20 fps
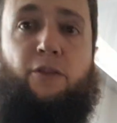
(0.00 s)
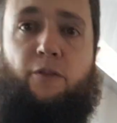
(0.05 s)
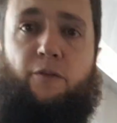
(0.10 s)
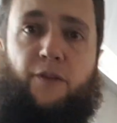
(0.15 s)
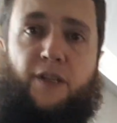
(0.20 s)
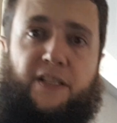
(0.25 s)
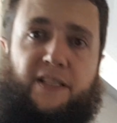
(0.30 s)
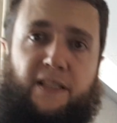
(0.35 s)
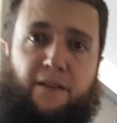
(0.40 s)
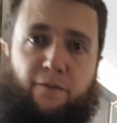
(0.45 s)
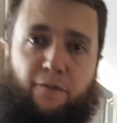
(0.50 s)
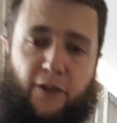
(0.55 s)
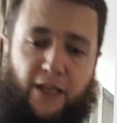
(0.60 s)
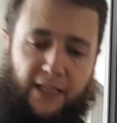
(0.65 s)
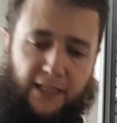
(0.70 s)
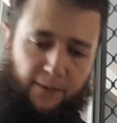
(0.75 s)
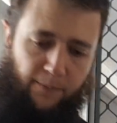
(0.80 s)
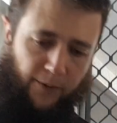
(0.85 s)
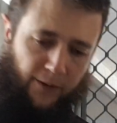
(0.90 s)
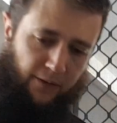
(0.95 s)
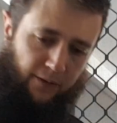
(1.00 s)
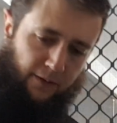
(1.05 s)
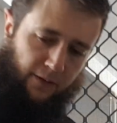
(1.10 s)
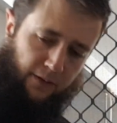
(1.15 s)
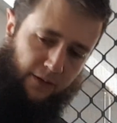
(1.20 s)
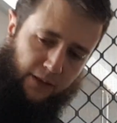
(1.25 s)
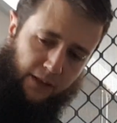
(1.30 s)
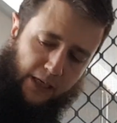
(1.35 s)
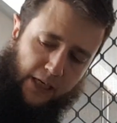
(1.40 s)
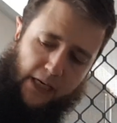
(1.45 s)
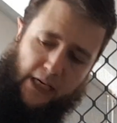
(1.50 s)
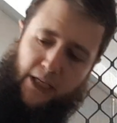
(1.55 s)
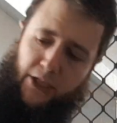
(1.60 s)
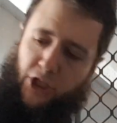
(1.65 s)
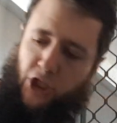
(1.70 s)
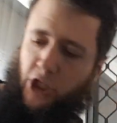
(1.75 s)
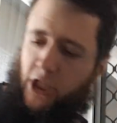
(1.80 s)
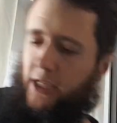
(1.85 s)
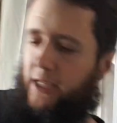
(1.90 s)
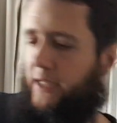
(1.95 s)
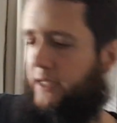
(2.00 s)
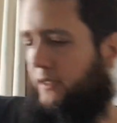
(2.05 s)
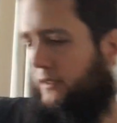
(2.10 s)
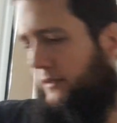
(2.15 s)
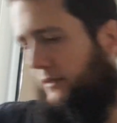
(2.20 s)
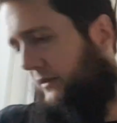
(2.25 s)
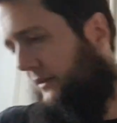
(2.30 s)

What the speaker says: of this investment each year